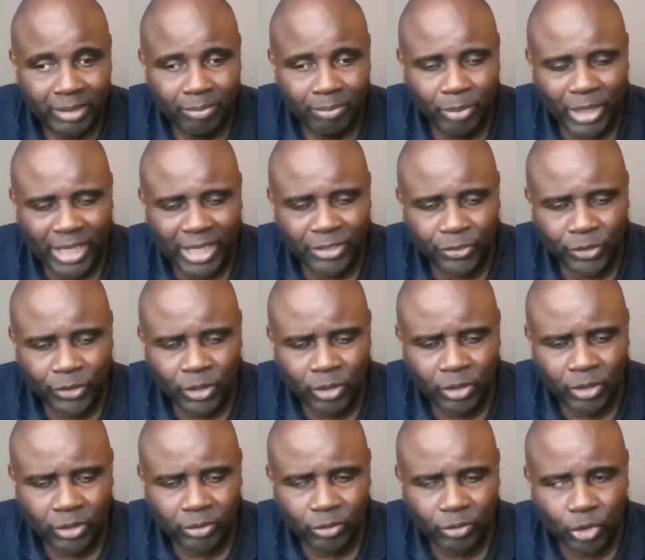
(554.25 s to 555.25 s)
But I think
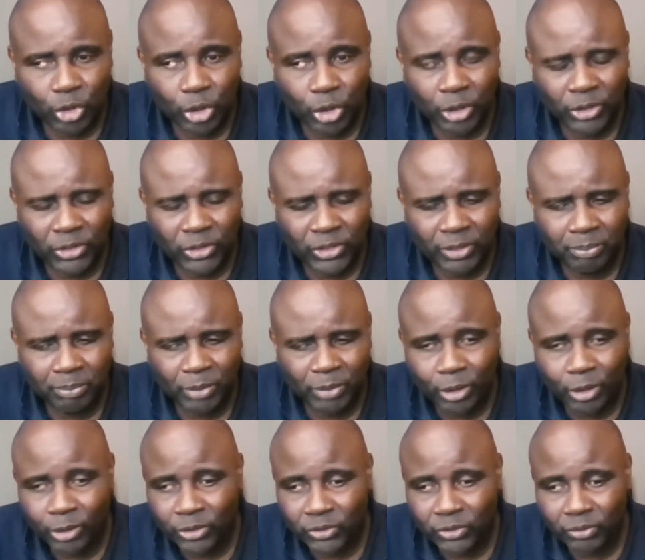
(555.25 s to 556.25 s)
churches,
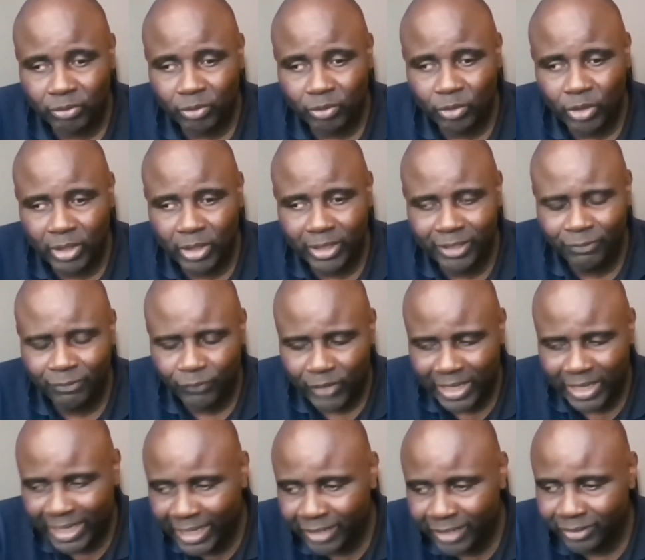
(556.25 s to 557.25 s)
because if
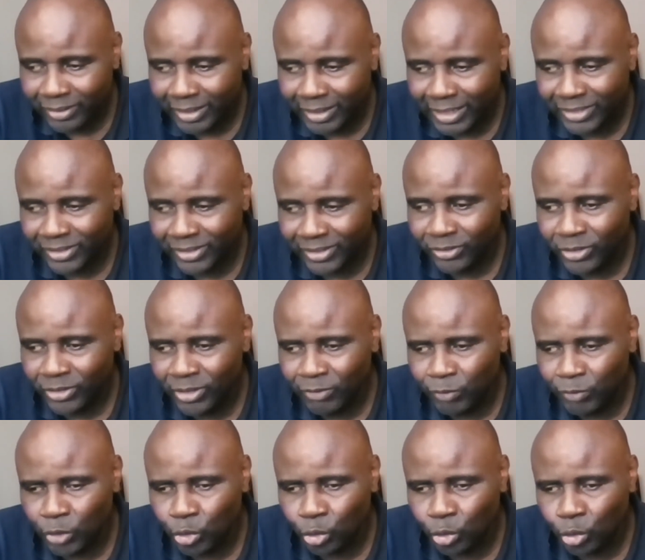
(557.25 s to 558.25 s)
I as an
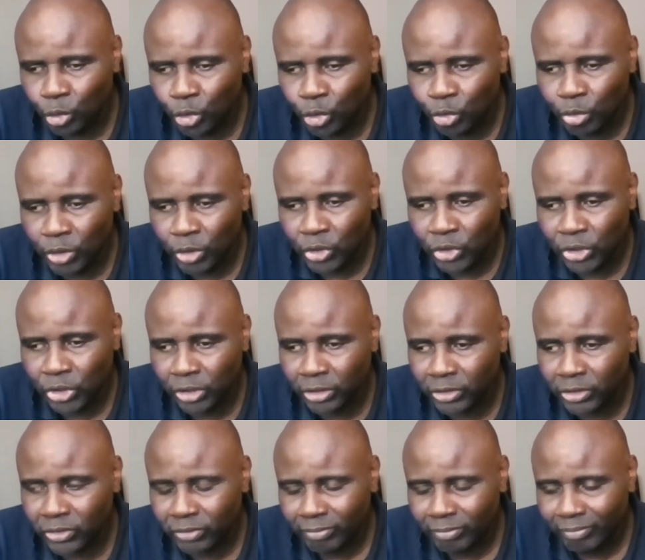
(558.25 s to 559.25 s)
individual go to a
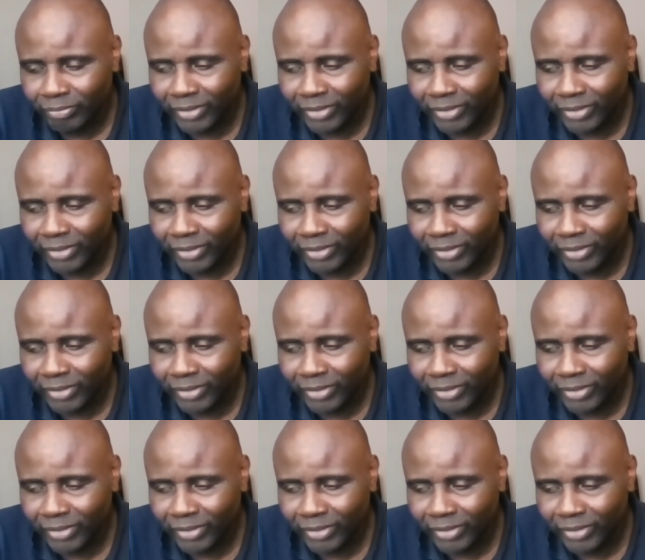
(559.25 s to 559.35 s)
church,